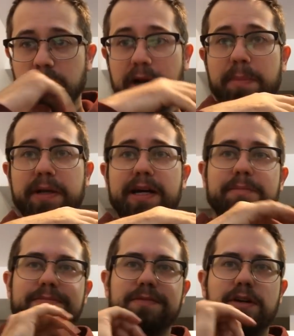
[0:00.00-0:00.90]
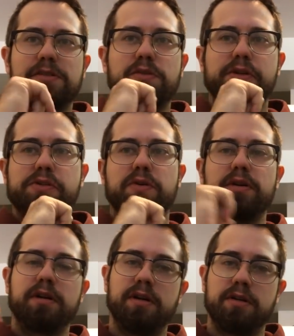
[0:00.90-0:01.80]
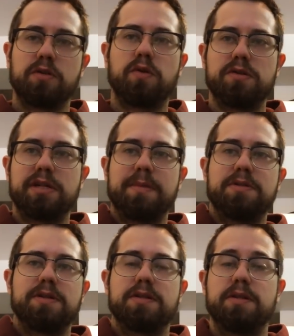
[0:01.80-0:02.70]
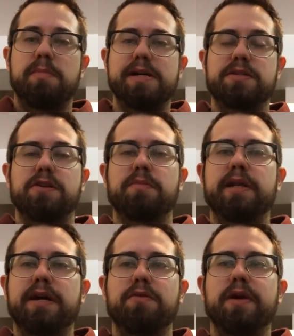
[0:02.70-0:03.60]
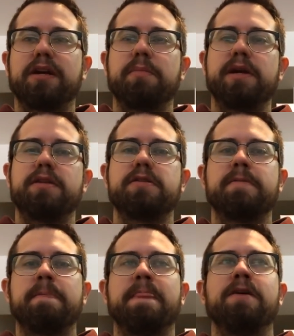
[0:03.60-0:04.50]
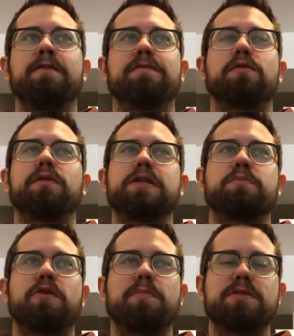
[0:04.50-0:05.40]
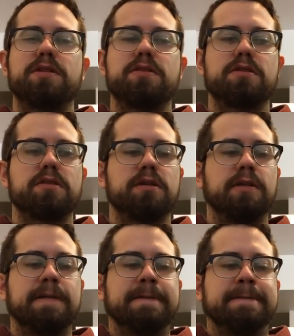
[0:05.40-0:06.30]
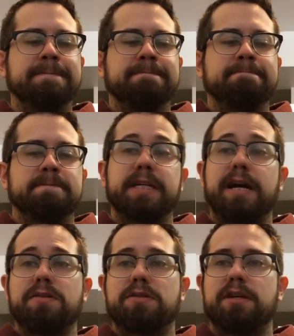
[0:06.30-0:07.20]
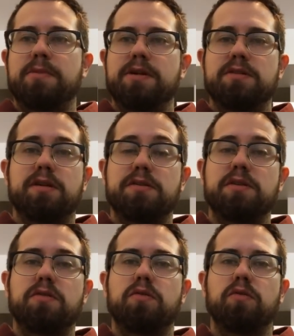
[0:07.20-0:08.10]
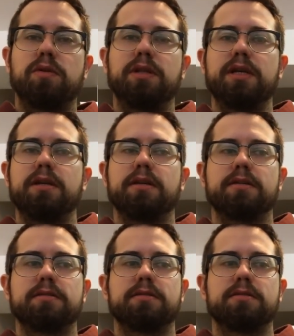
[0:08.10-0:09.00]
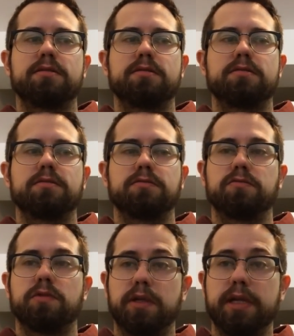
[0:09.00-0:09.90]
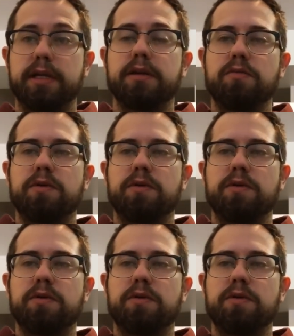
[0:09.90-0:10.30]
wrapping up, long story short, cordyceps is the best herb that I would recommend for these purposes. Gynostemma is also really, really a good